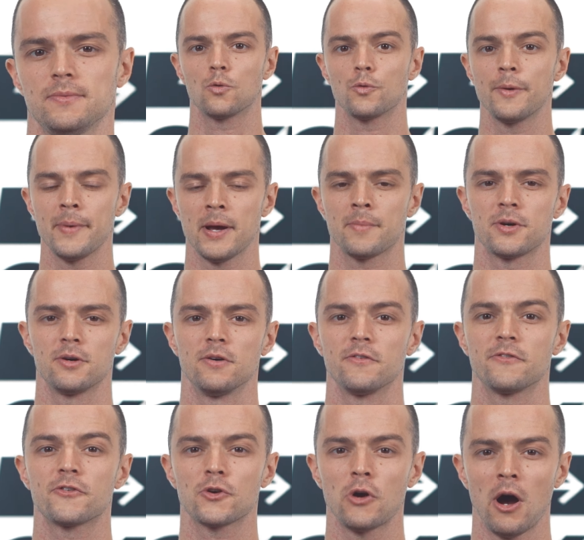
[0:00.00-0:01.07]
Remember,
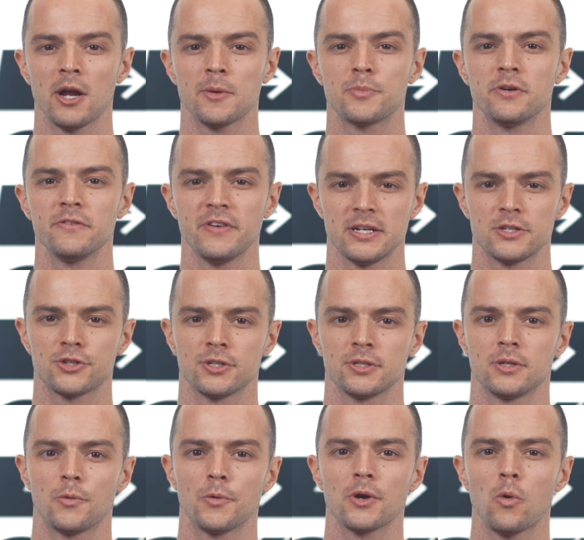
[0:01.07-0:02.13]
fraud
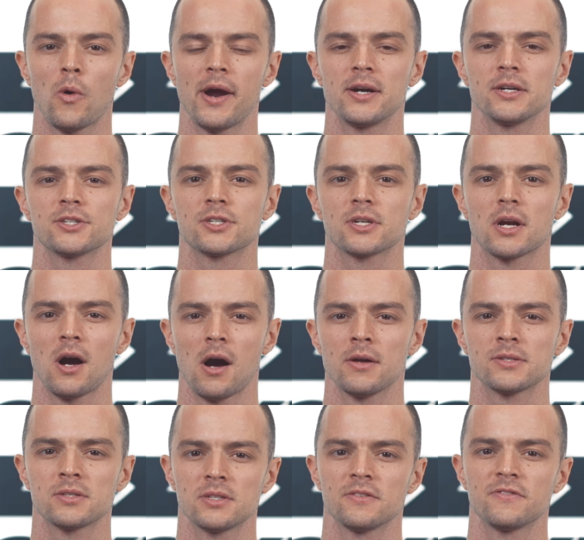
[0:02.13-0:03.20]
prevention requires
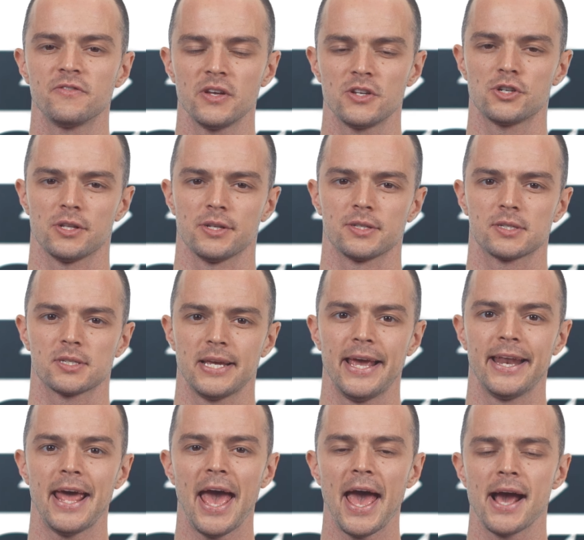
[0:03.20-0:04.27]
constant vigilance
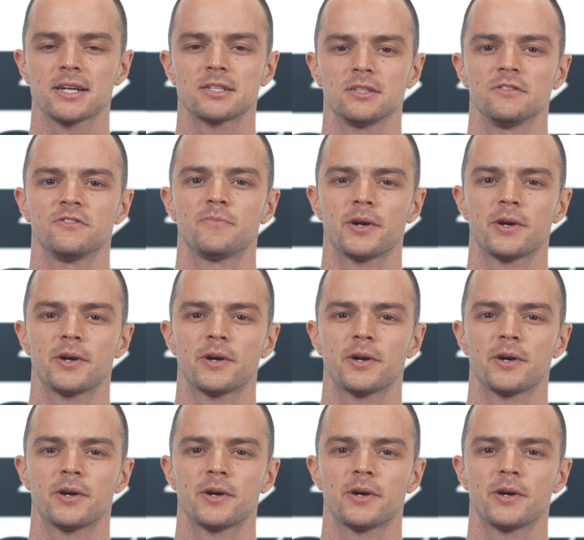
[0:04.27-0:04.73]
and active